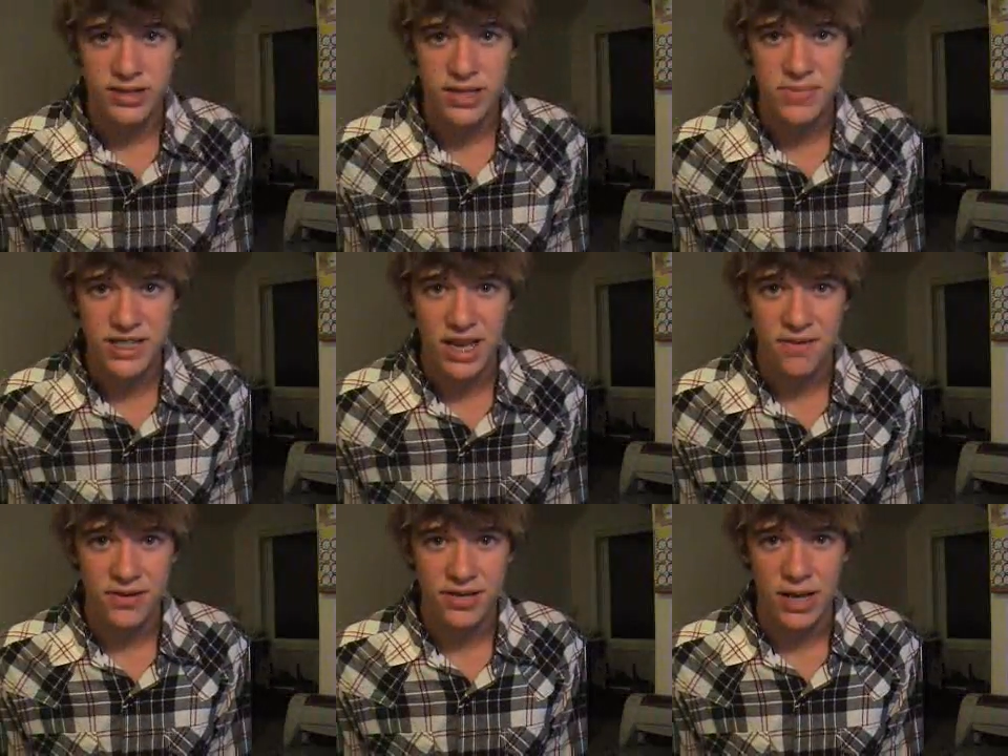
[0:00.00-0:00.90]
It seems like
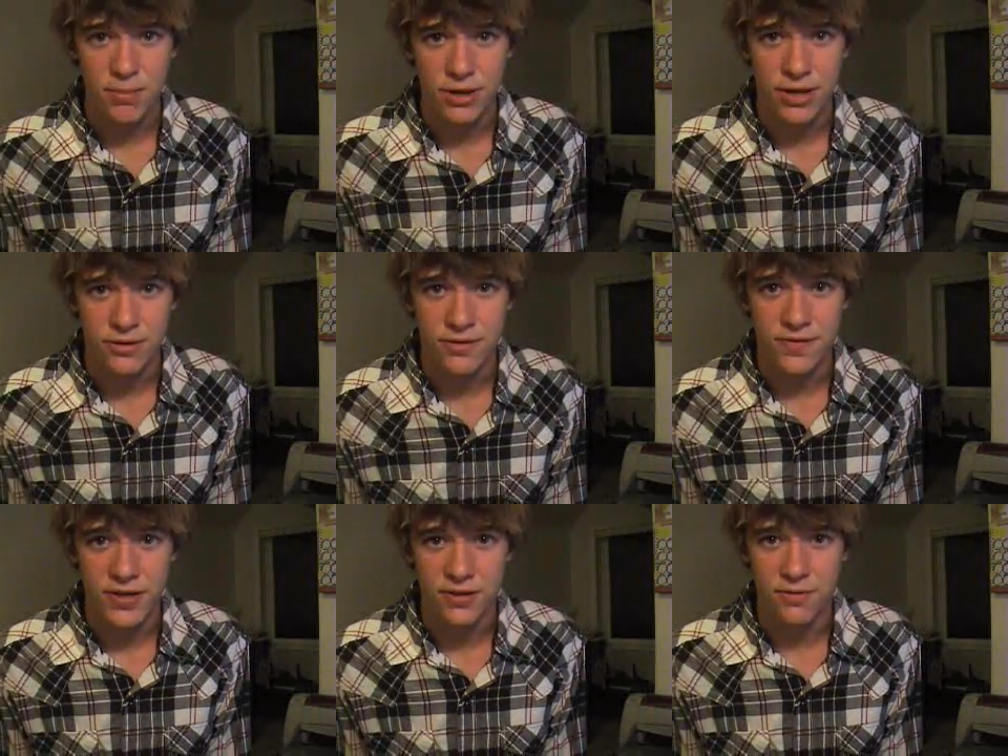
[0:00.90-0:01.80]
every couple hundred
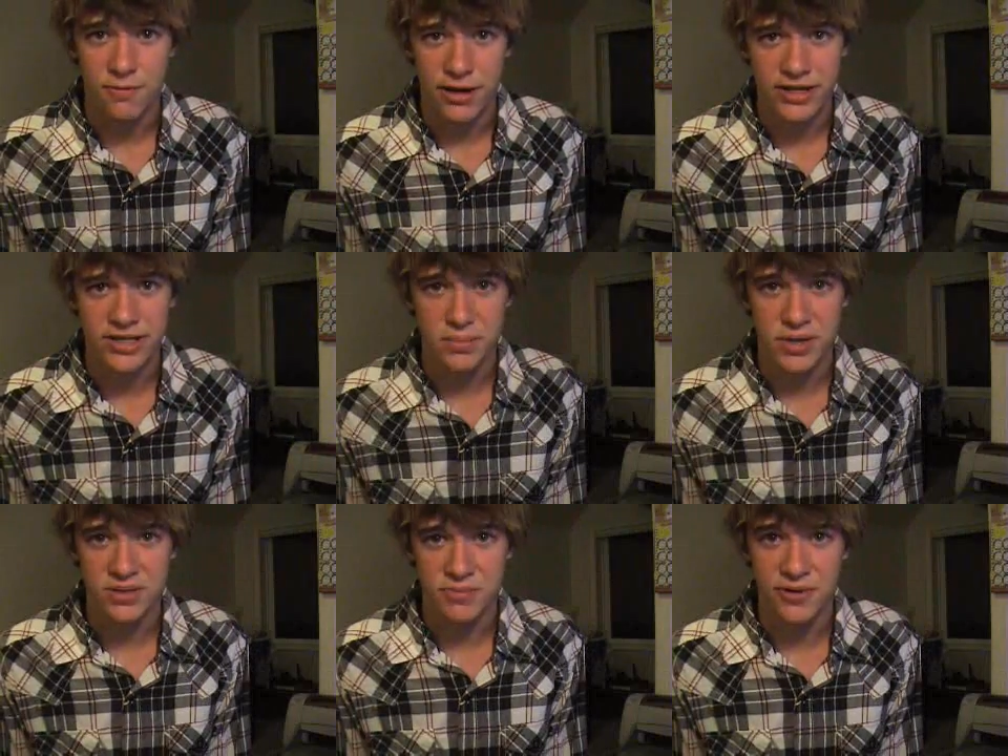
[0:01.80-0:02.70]
feet you'd run into
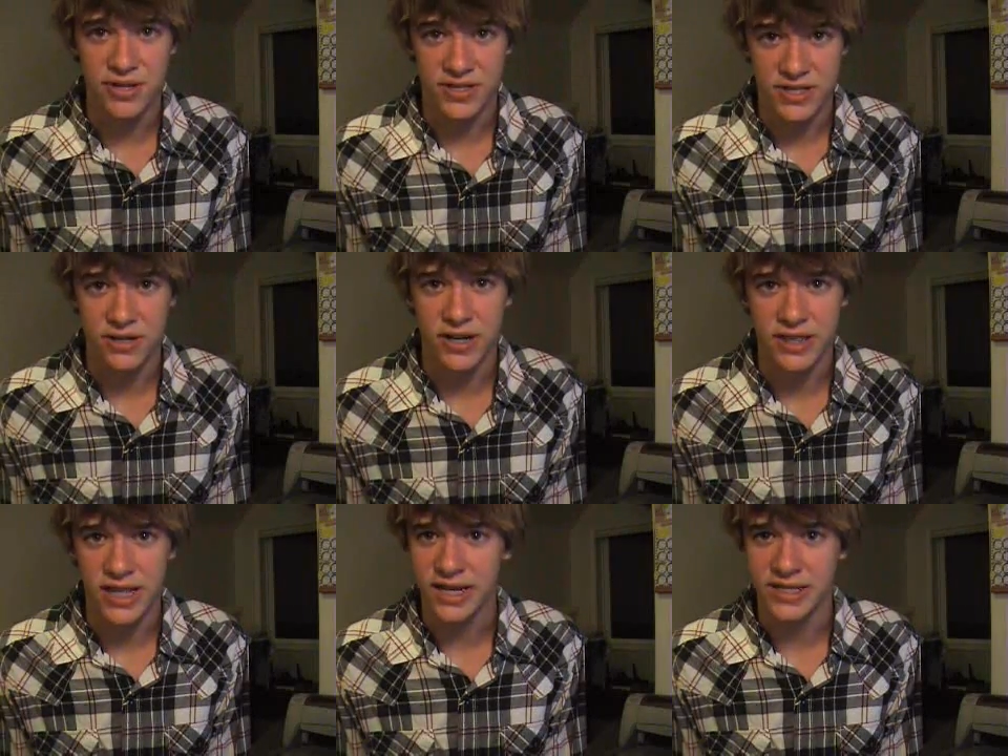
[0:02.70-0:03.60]
somebody smoking a
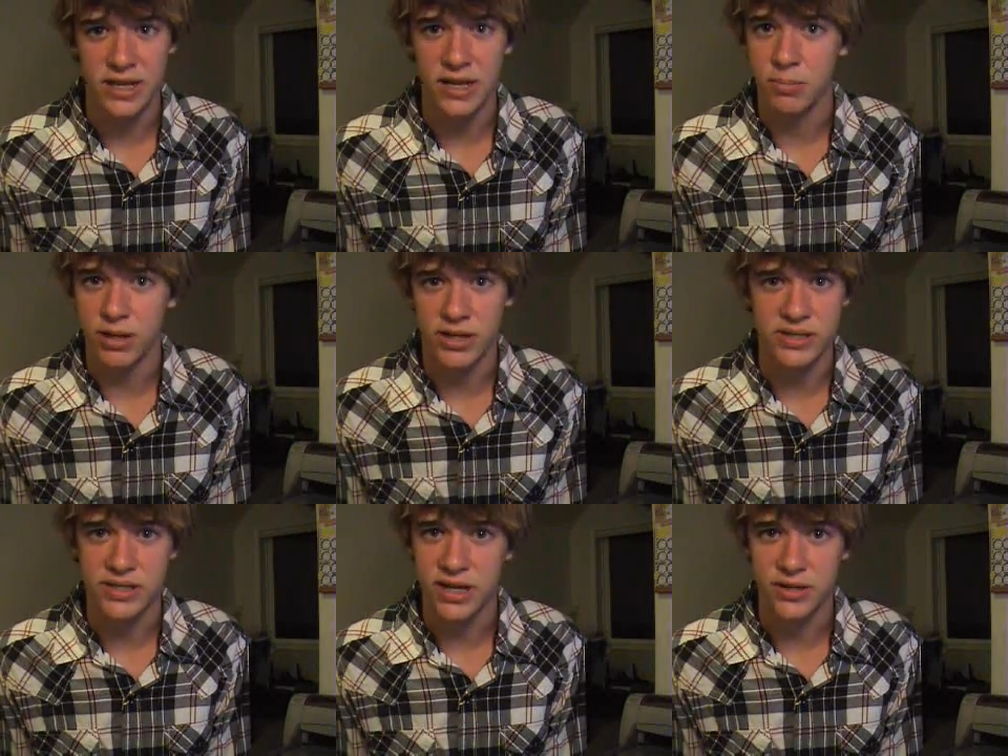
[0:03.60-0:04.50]
cigarette, and that is not a
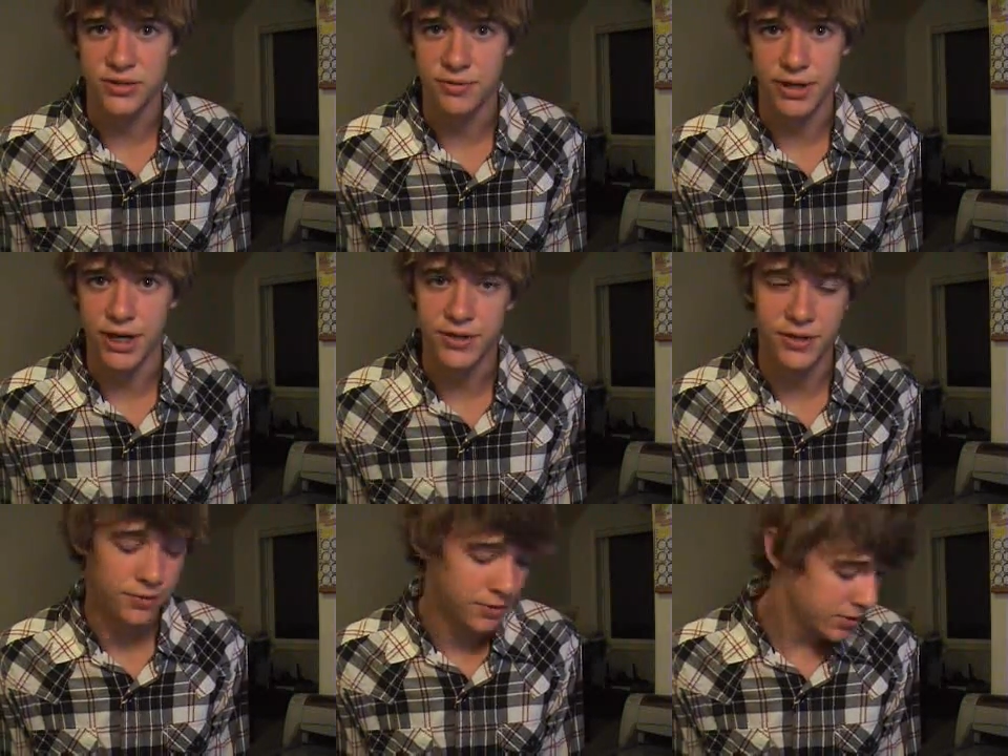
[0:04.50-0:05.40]
pleasant stench to run into.